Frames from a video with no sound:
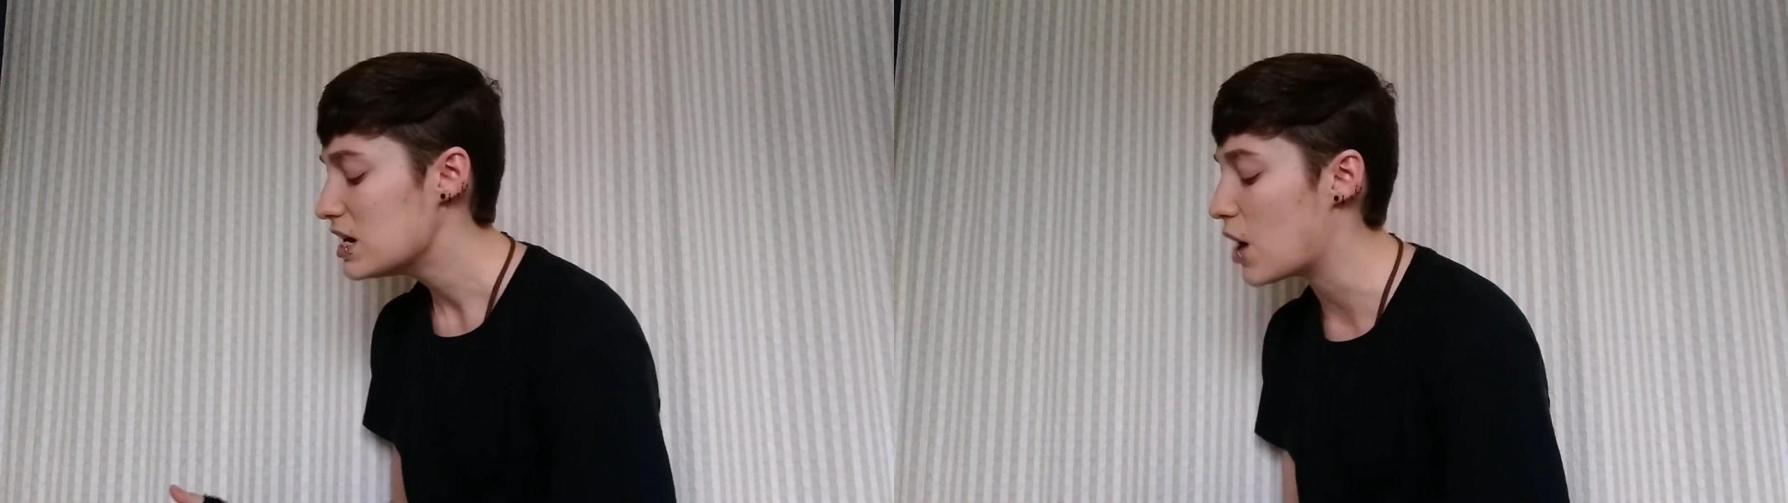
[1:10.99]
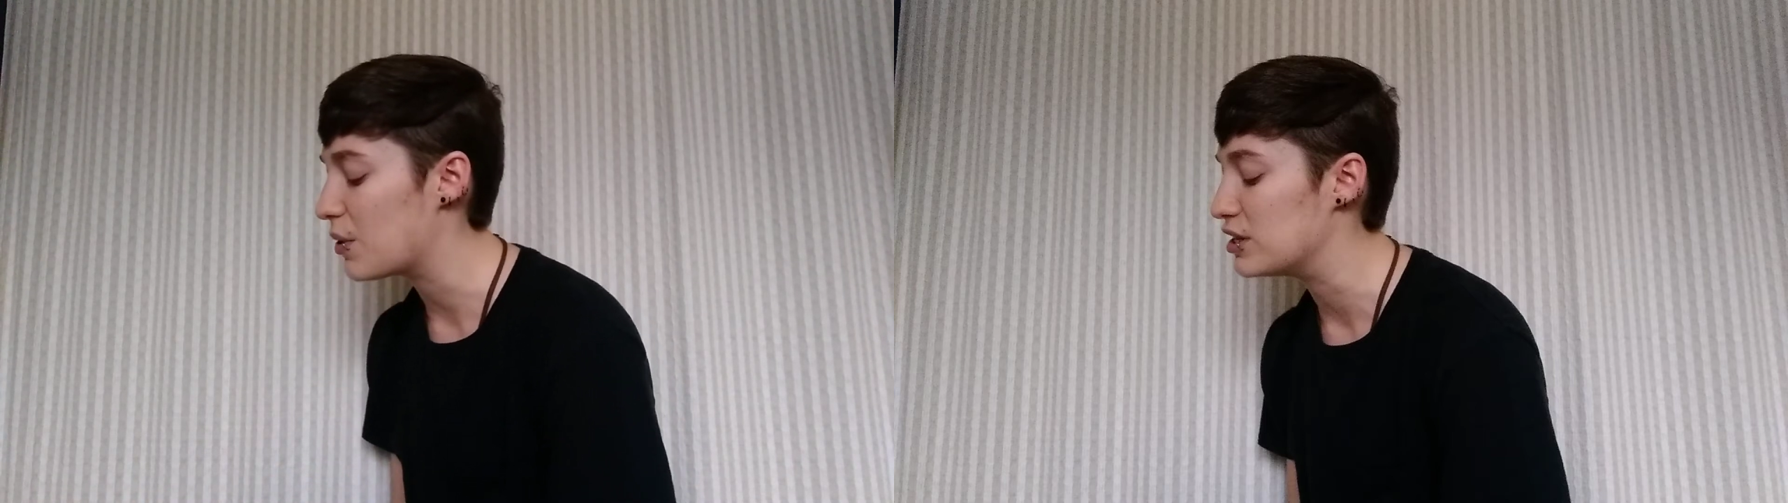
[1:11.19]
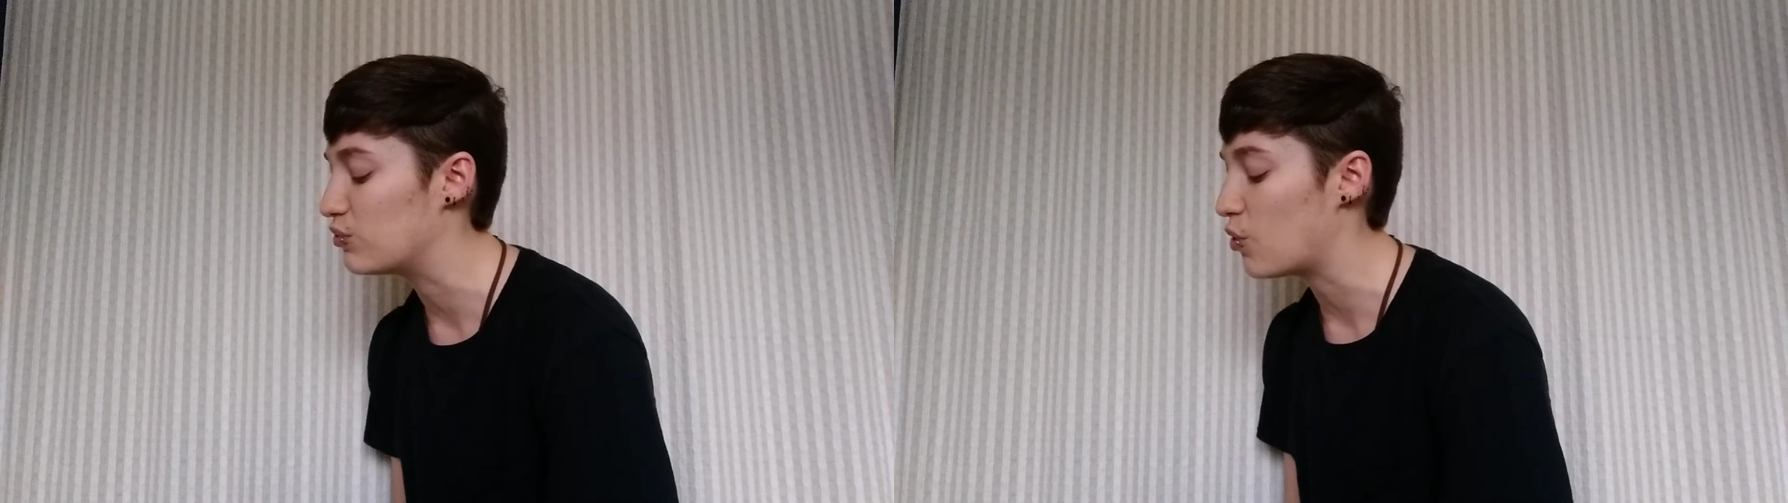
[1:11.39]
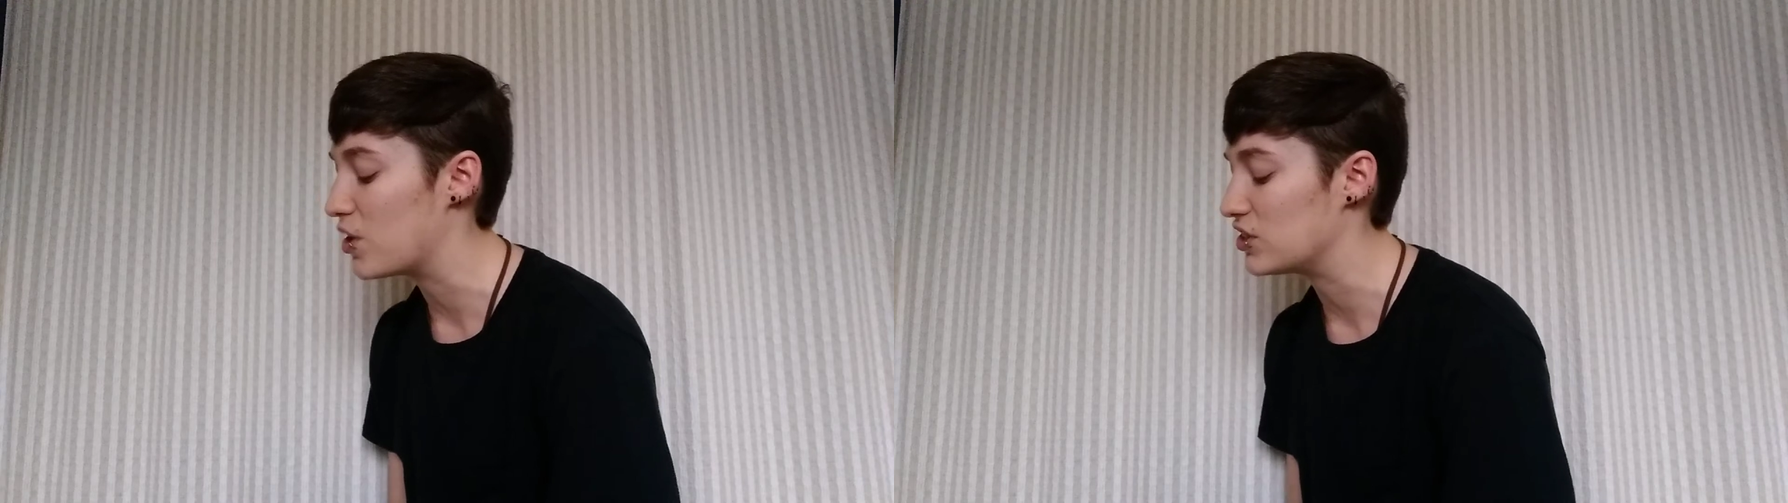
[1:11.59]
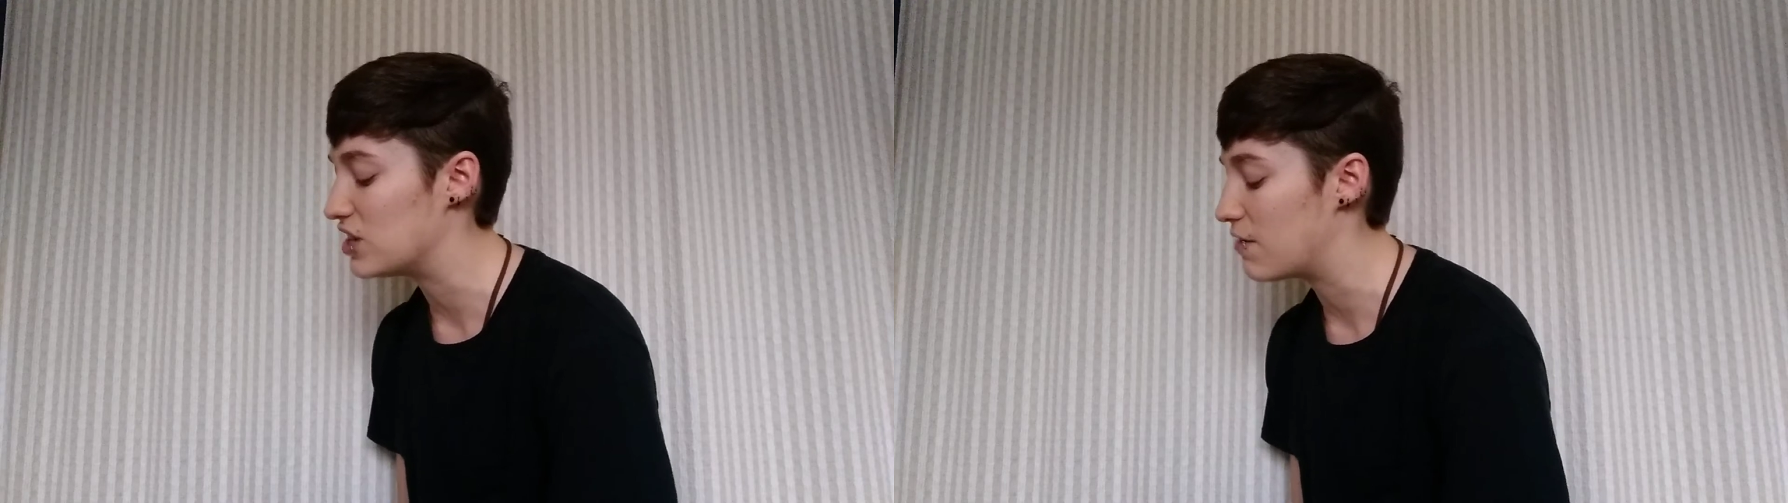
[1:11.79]
Now his
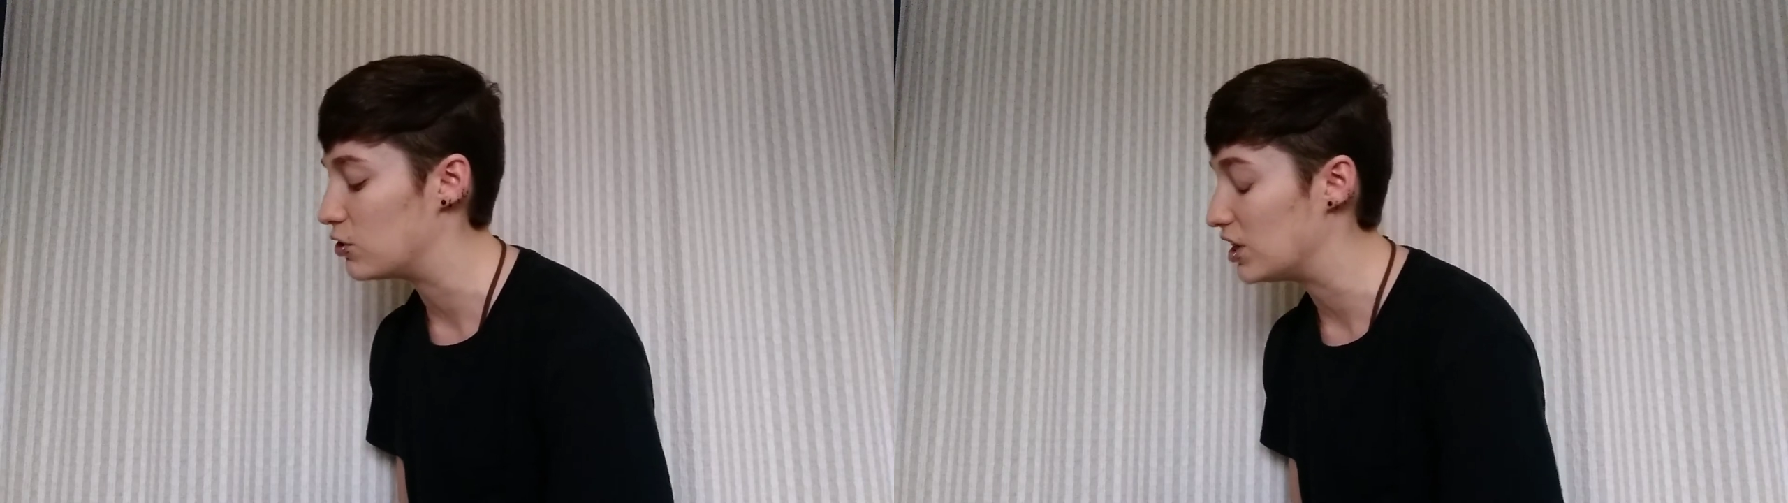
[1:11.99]
voice never